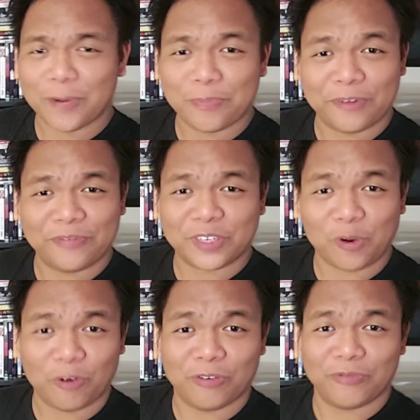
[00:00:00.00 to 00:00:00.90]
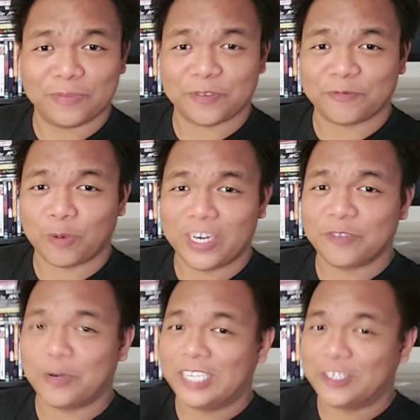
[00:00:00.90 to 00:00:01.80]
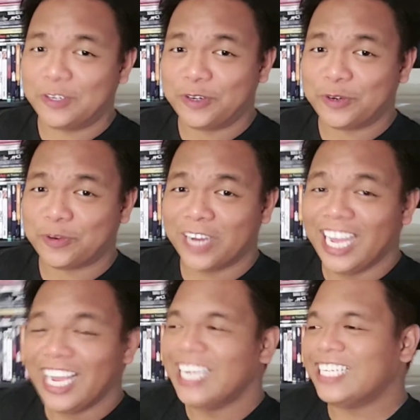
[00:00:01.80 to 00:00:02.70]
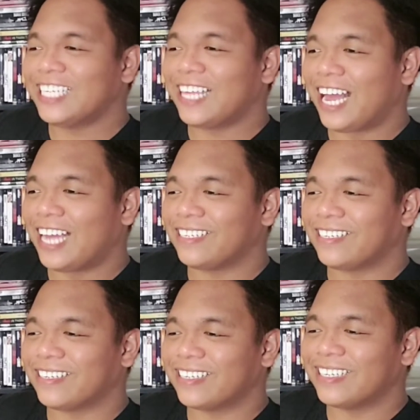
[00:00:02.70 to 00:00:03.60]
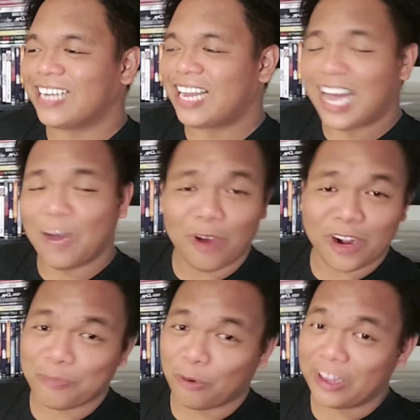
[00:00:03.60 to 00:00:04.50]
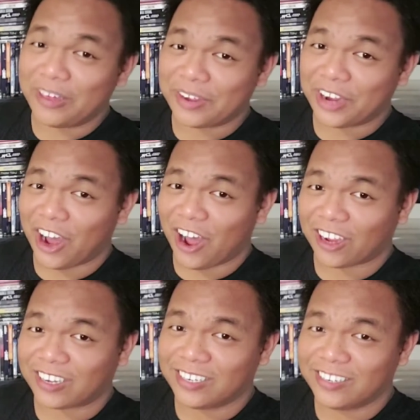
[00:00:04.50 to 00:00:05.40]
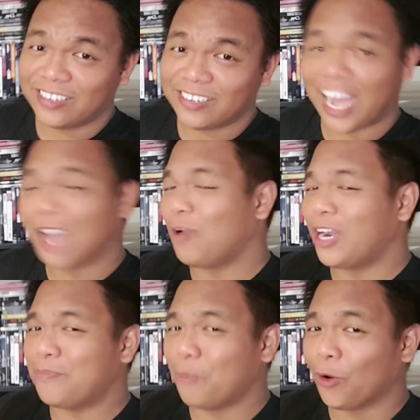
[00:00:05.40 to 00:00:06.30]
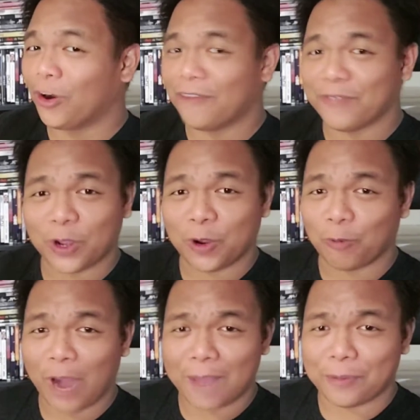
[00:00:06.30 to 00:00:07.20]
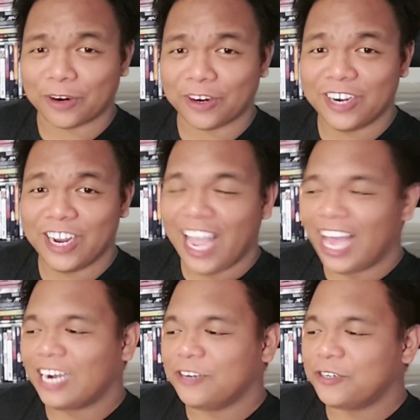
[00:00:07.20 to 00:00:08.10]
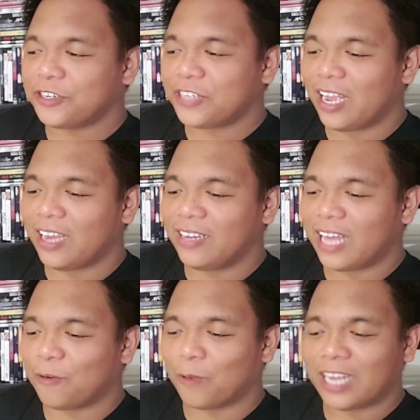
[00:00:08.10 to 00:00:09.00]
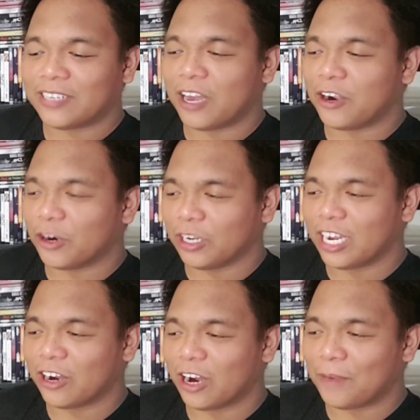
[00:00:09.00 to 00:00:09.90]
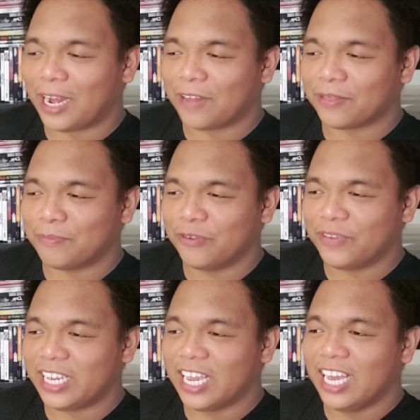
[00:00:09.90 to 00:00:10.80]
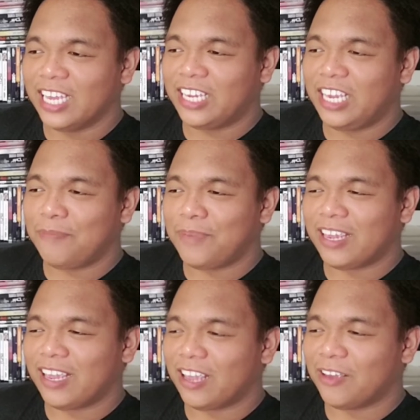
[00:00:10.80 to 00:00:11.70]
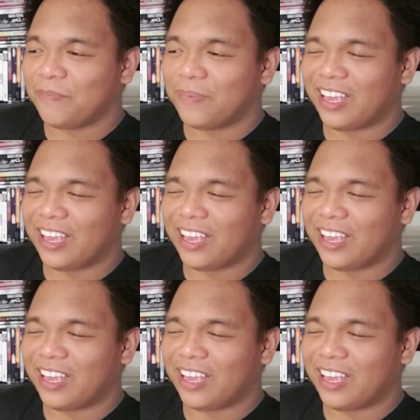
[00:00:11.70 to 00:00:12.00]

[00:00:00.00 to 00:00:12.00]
perfect horror films of 2022 is that I wanted more Ethan Hawke. I wanted more of the grabber. And I understand that what I said earlier about the movie keeping him